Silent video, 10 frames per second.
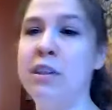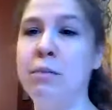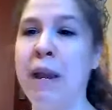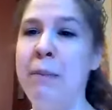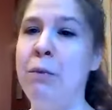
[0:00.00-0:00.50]

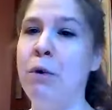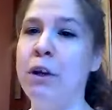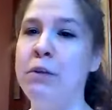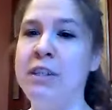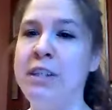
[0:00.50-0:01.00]
This might be where
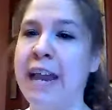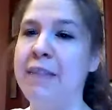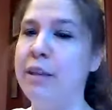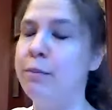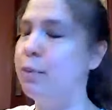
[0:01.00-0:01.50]
you stay,
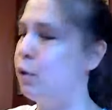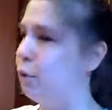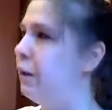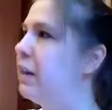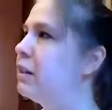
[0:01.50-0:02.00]
and that's
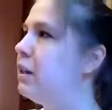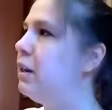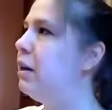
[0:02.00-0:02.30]
perfect.